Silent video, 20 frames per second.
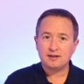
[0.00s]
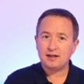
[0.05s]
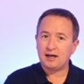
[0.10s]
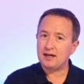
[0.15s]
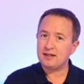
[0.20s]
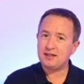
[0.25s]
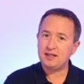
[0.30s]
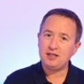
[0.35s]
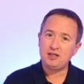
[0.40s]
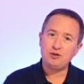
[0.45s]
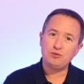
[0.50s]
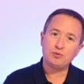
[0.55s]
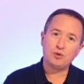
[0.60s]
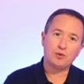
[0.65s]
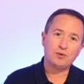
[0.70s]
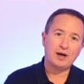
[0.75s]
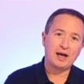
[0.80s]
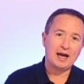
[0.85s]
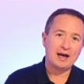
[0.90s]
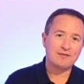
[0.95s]
I think you
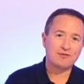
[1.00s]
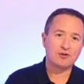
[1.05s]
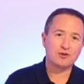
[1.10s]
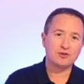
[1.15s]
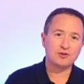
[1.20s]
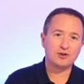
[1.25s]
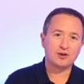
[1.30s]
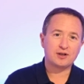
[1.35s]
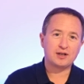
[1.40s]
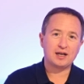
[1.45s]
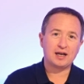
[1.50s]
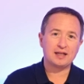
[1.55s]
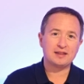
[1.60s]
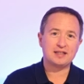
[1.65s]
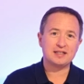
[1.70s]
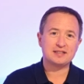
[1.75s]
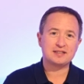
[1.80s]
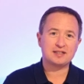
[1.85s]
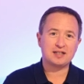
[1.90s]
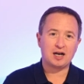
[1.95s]
won't ever look at
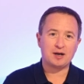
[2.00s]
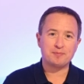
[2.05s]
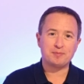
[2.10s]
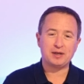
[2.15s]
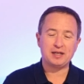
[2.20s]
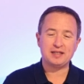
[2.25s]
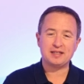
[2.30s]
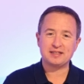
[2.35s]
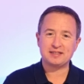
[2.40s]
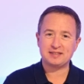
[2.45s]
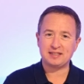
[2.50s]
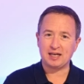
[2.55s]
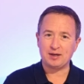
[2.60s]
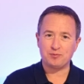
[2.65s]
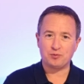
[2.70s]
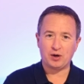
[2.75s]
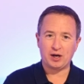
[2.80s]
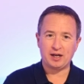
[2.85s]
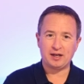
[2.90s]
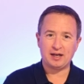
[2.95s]
this company the same
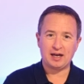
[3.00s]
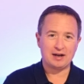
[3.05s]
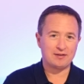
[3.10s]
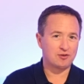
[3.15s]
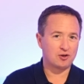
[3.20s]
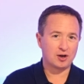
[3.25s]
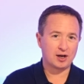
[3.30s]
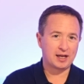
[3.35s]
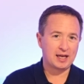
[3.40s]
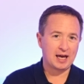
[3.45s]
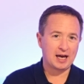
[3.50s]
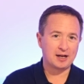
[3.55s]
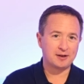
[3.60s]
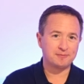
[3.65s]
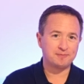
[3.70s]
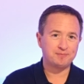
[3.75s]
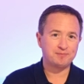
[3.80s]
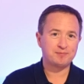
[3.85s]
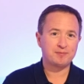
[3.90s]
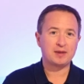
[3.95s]
way ever again.